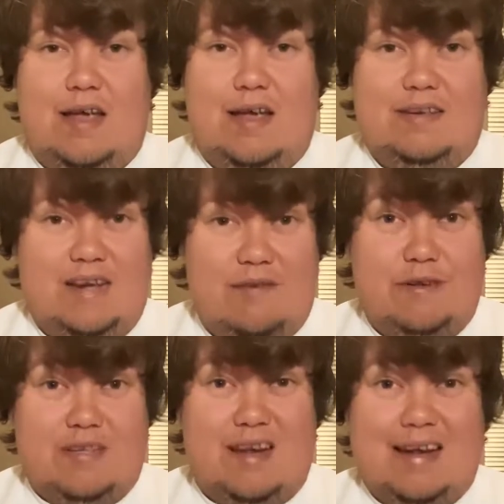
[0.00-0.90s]
and
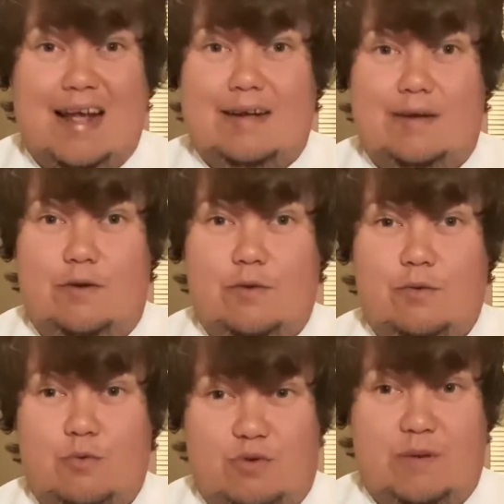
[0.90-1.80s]
Yaphet Tanganga,
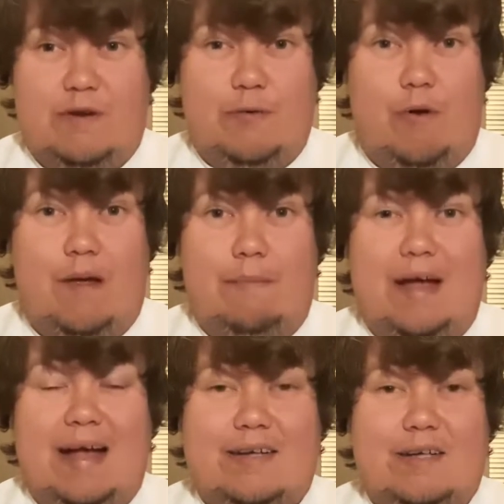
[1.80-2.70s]
who came in at right
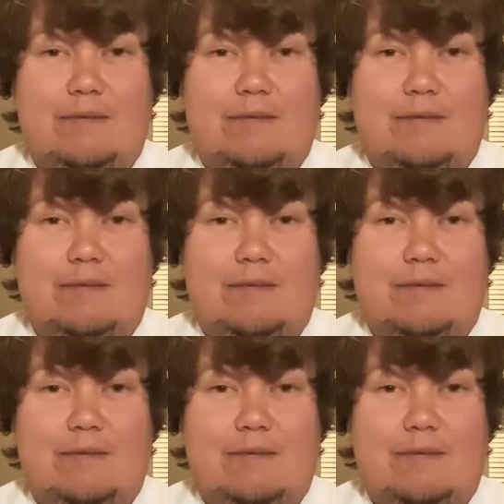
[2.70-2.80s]
back.